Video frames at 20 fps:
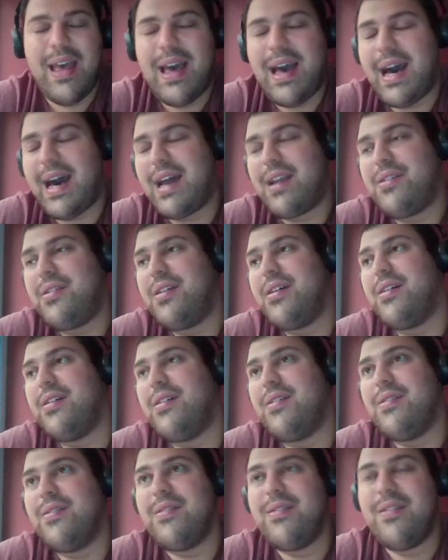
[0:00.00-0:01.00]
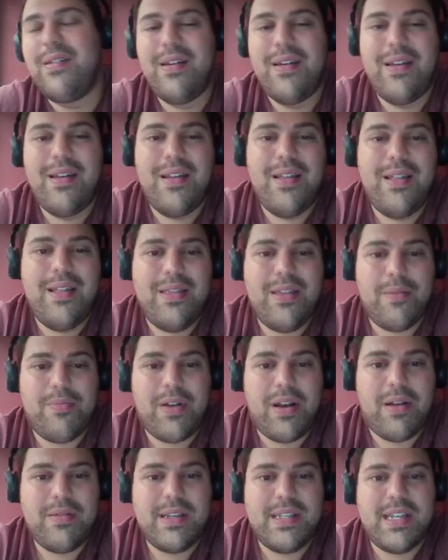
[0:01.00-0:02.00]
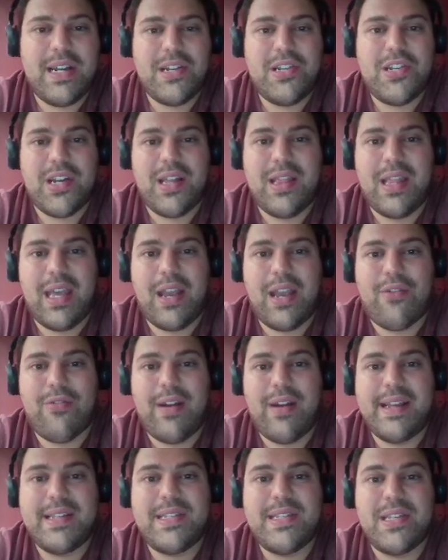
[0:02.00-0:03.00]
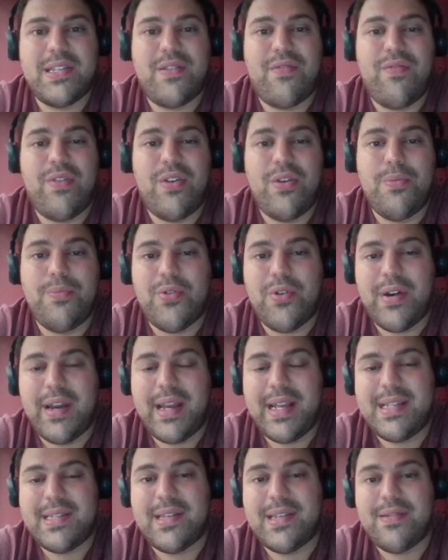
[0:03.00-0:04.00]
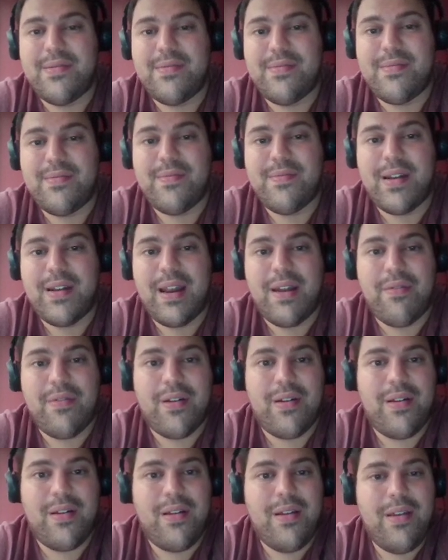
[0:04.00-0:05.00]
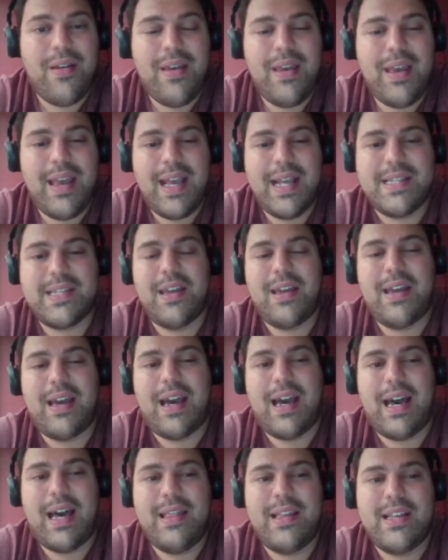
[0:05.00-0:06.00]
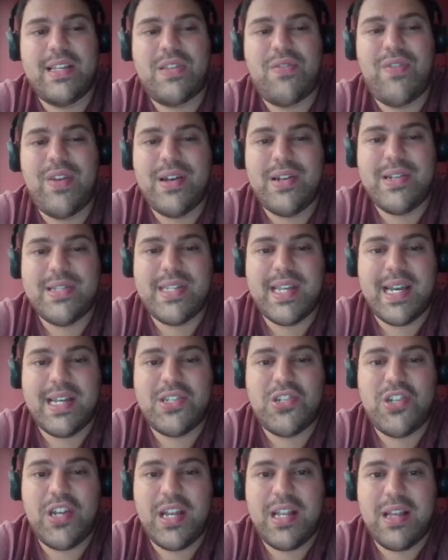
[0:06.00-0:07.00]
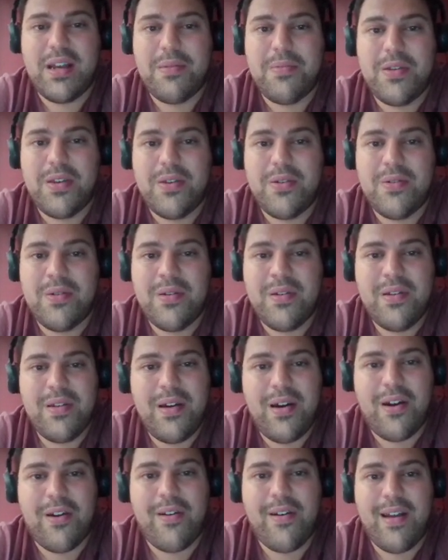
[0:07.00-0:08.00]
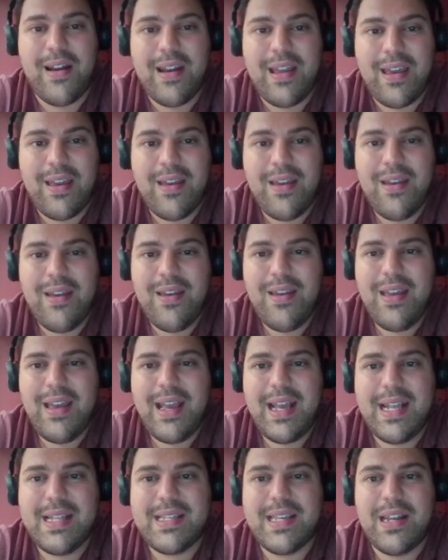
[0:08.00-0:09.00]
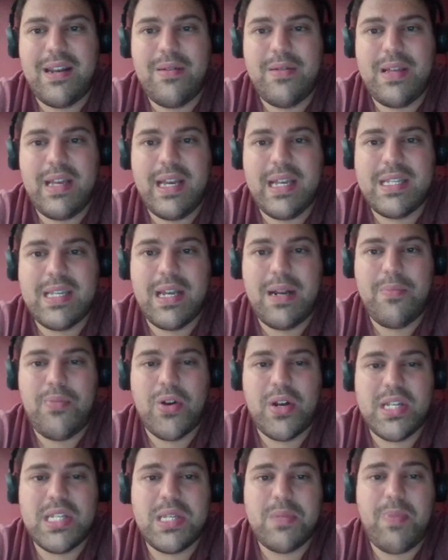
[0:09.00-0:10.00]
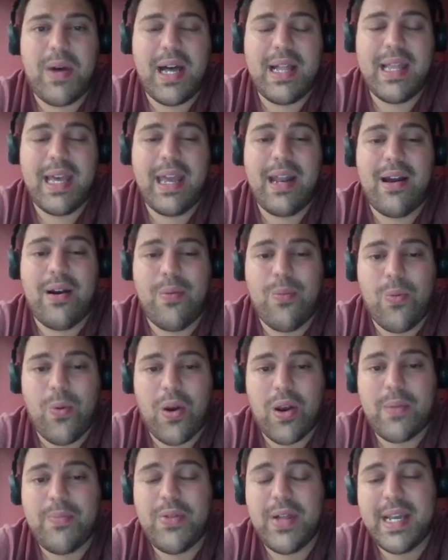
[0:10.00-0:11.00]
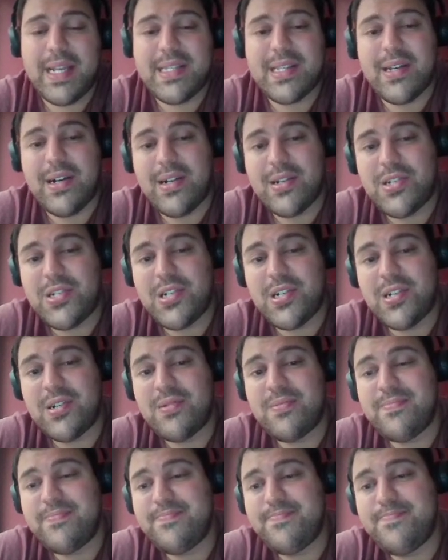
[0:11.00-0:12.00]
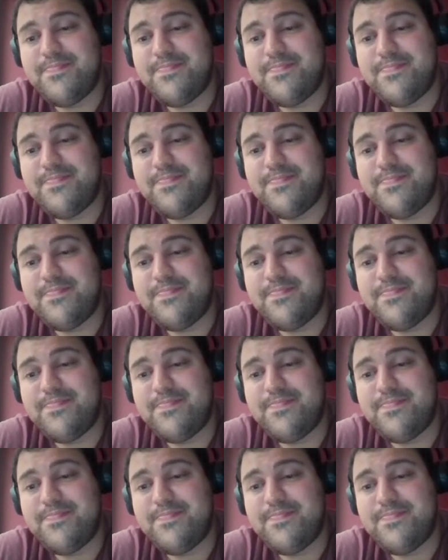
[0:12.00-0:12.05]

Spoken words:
I don't know. They'll probably touch on like racist viewpoints and whatever. This feels SJW already. It's going to put a spotlight on workplace culture.